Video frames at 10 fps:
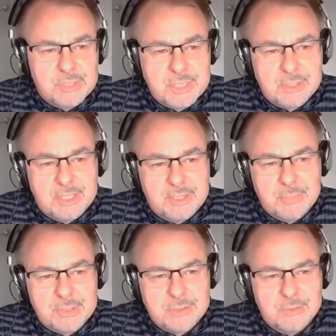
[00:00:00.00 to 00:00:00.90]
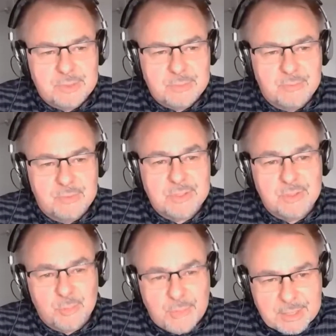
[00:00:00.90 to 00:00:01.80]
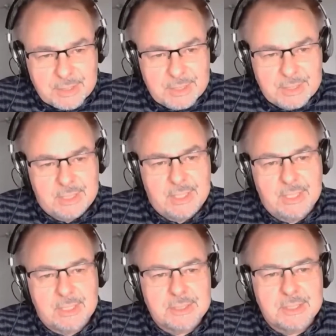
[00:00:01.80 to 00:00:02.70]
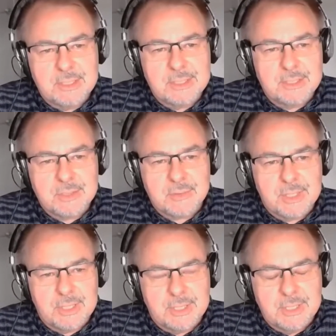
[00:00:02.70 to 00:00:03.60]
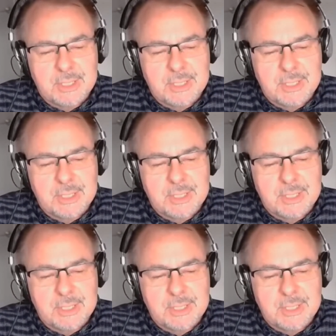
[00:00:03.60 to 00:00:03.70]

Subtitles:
particularly government service provision directly, as it is in Australia.